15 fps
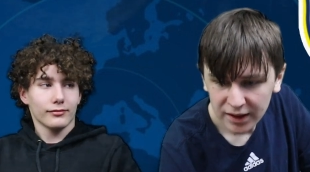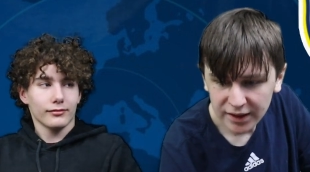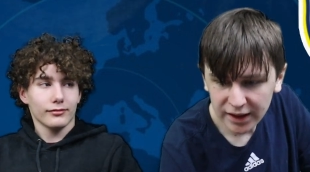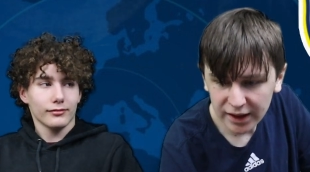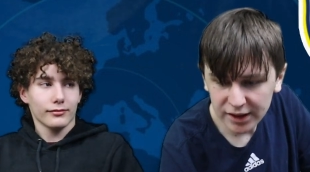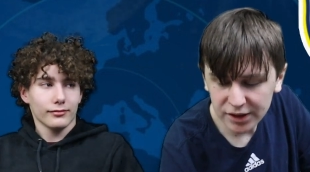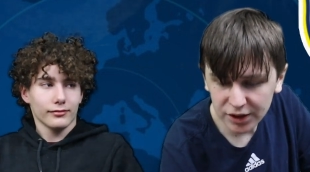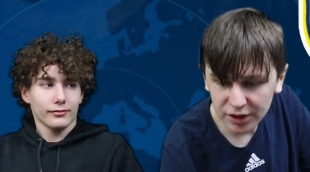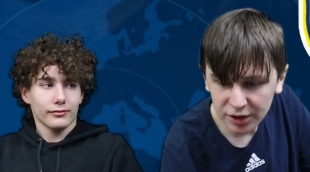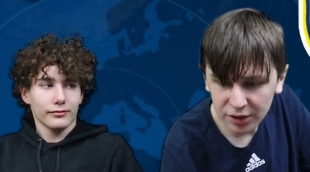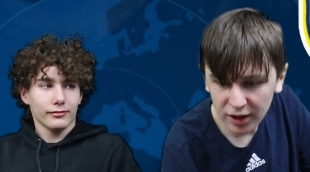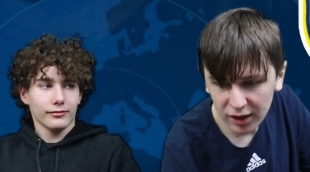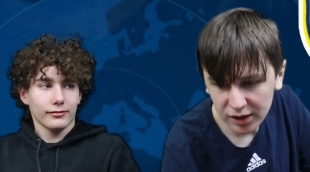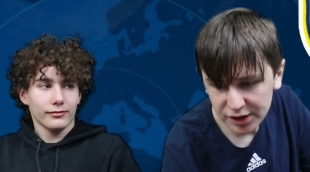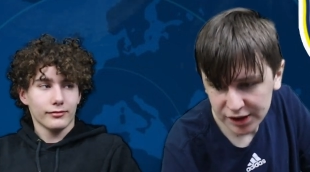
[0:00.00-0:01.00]
Speaker 1: Tickets are
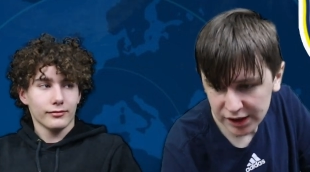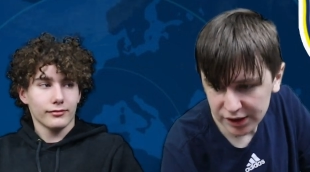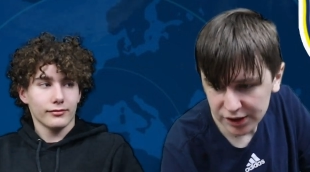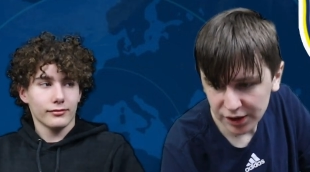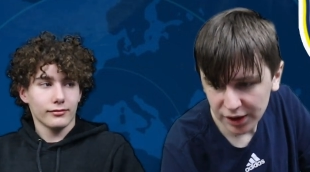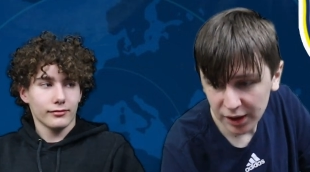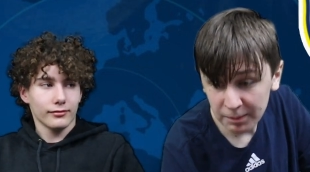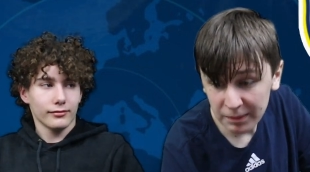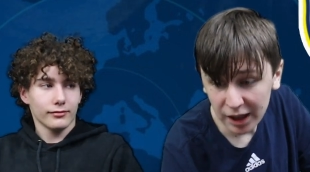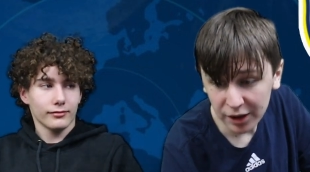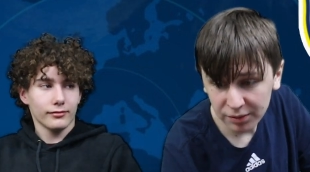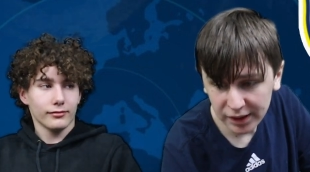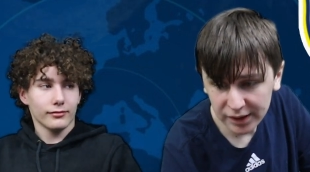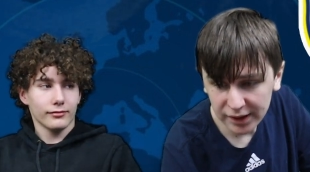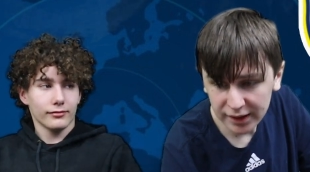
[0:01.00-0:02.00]
$2 each or you can buy
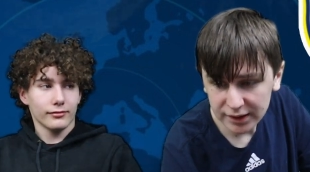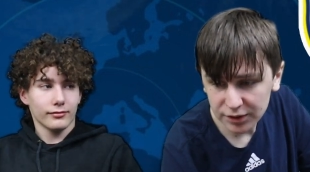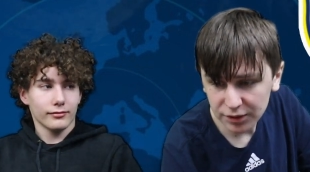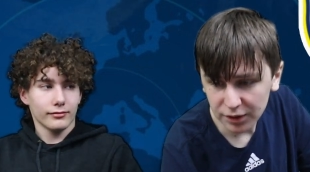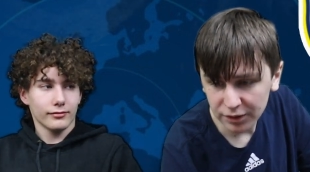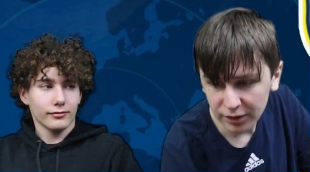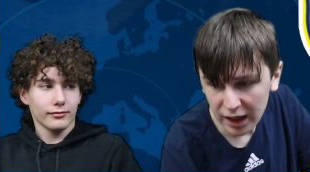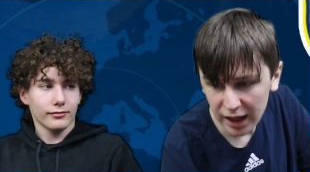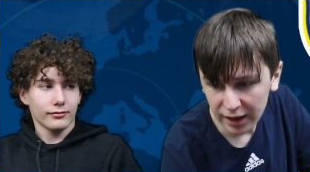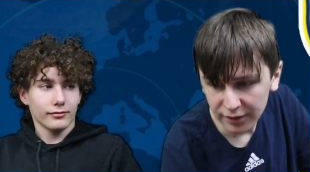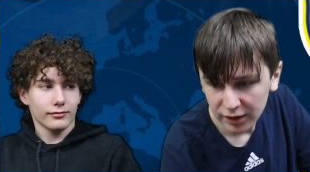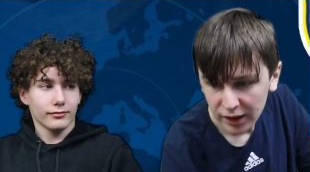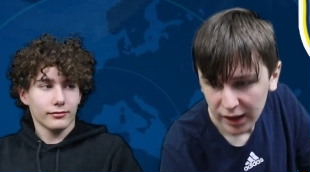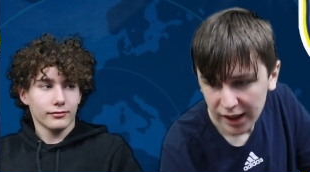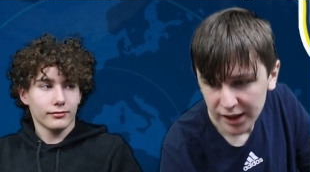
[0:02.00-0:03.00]
3 tickets for
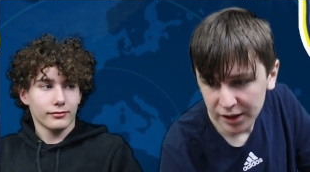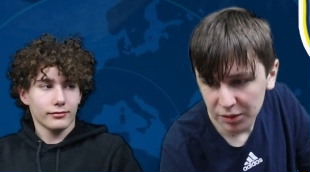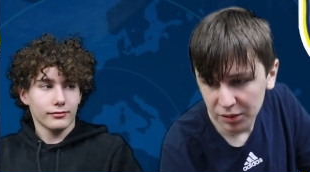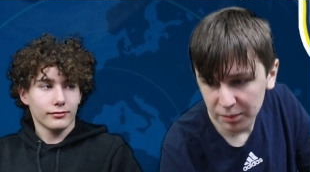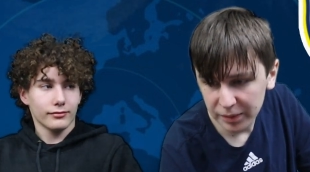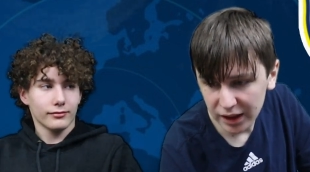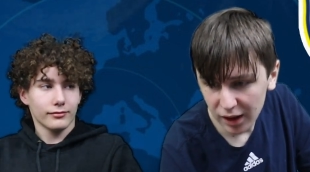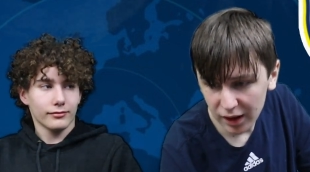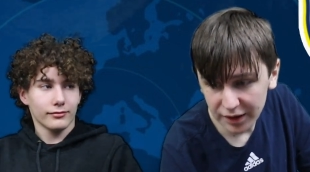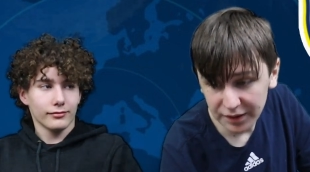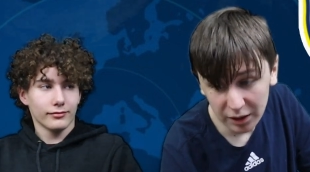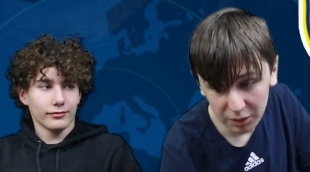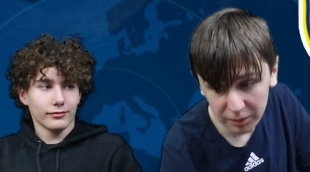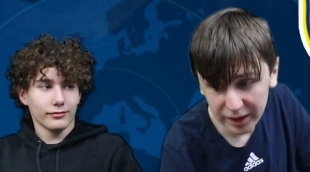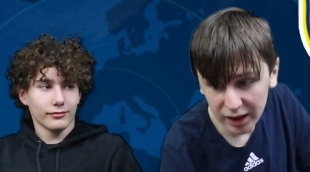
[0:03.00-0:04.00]
5 and they will be and
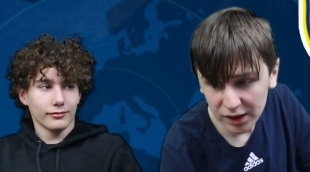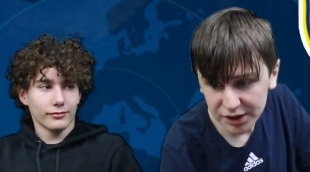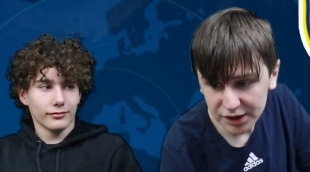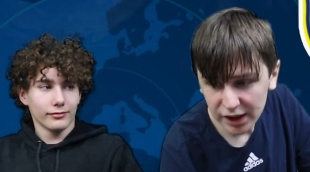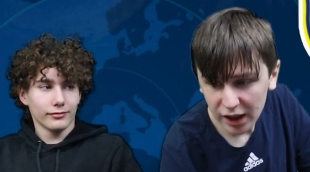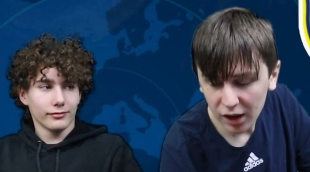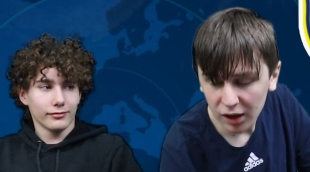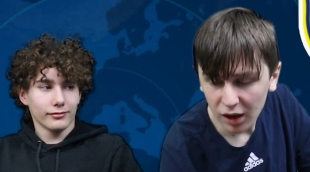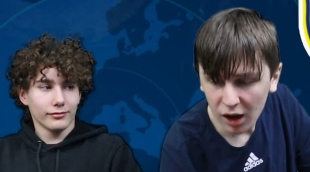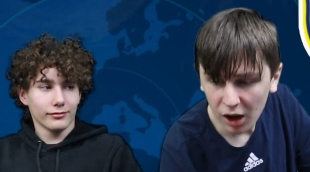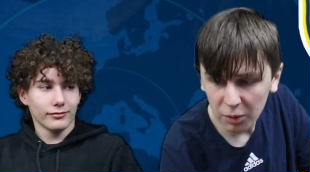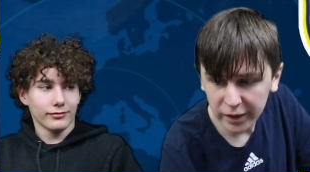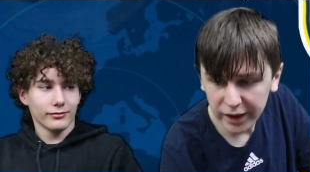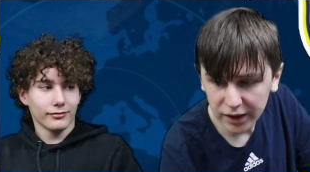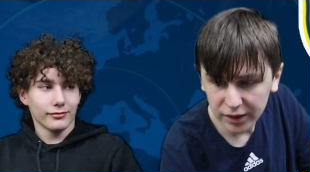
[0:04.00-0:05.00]
they will be on sale
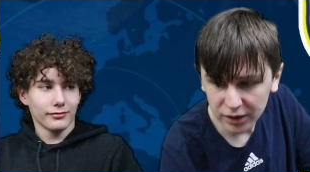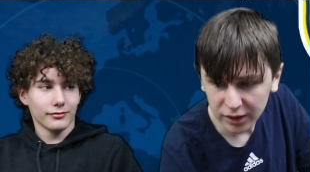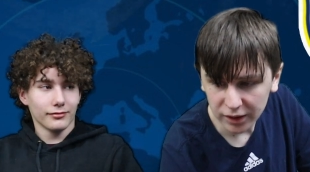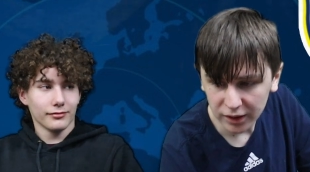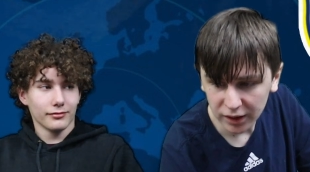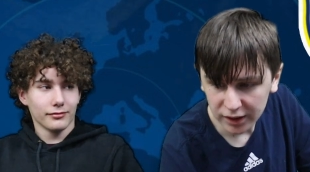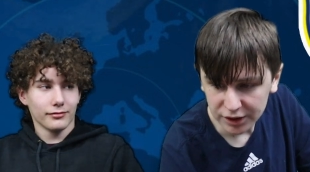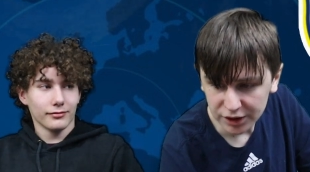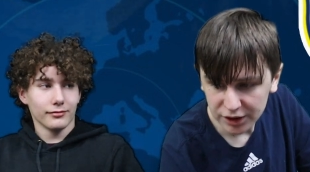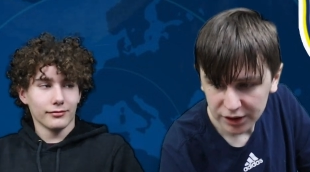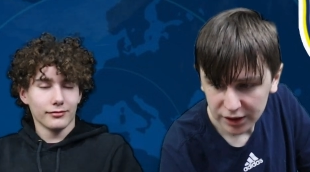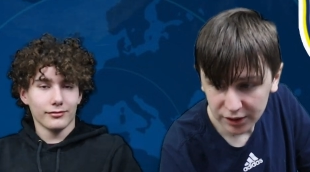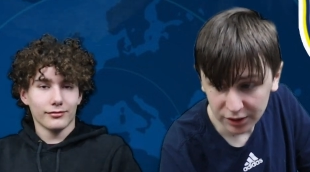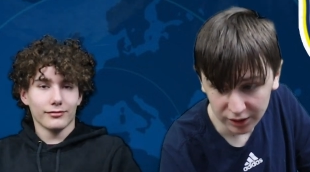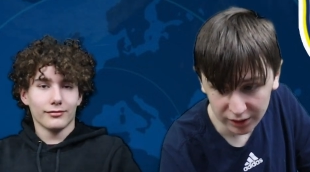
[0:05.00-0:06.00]
all week during lunch
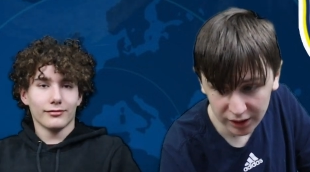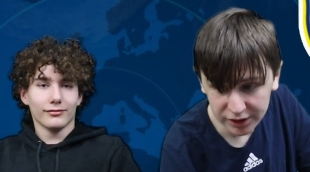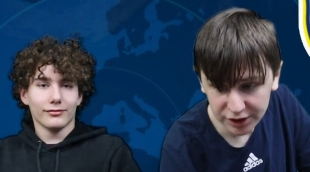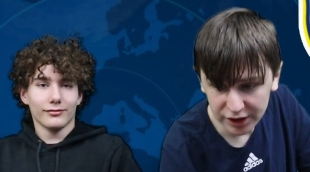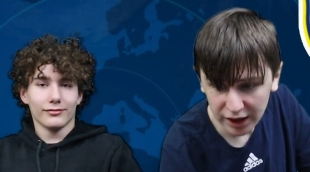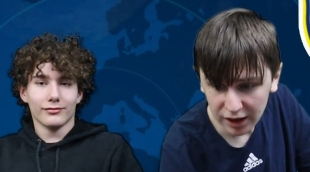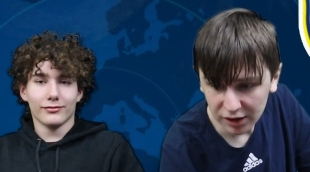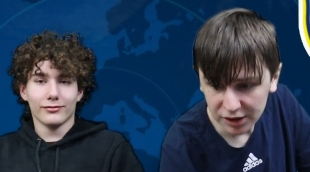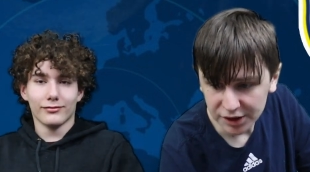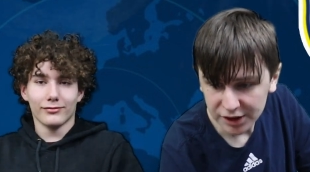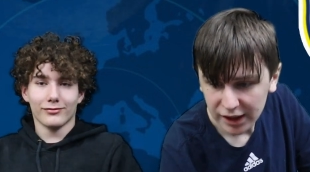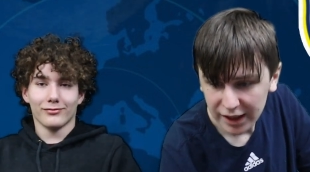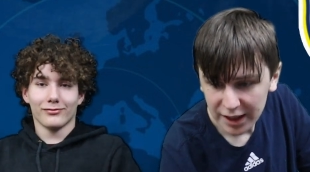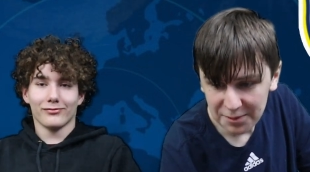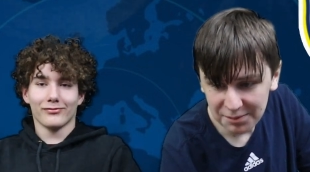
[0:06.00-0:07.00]
during lunch hours
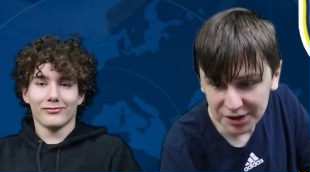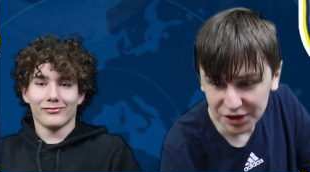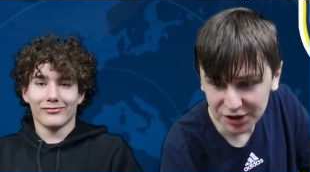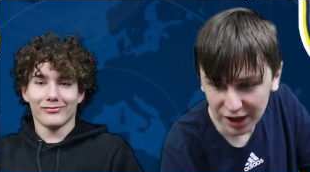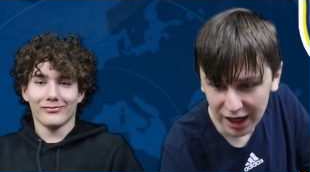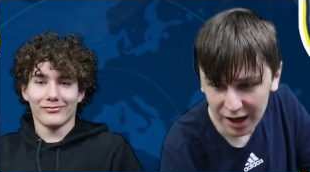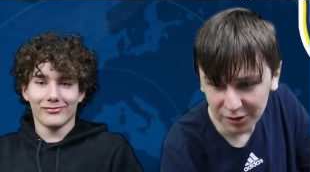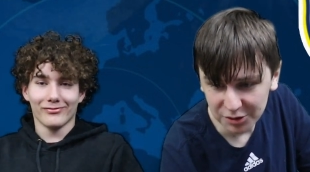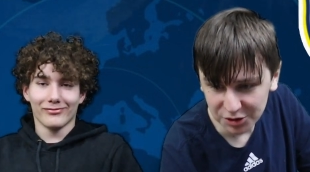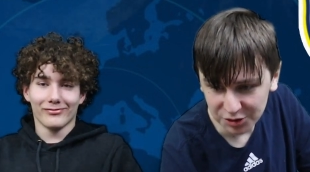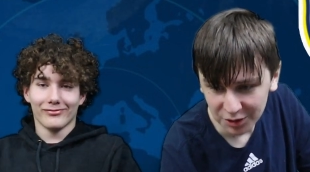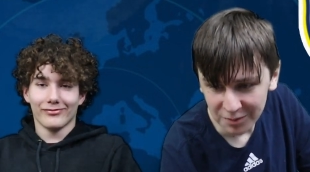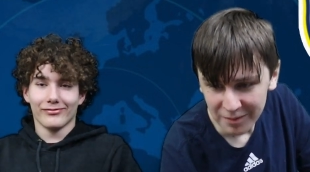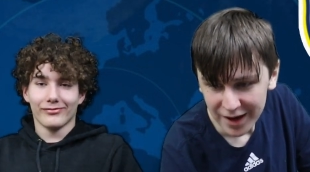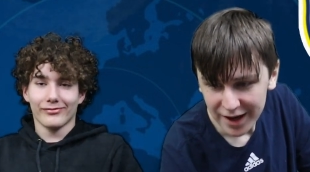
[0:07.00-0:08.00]
in Mr. Howell's
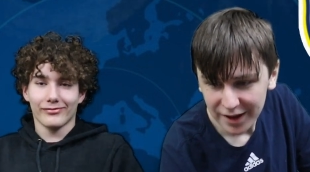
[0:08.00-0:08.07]
room.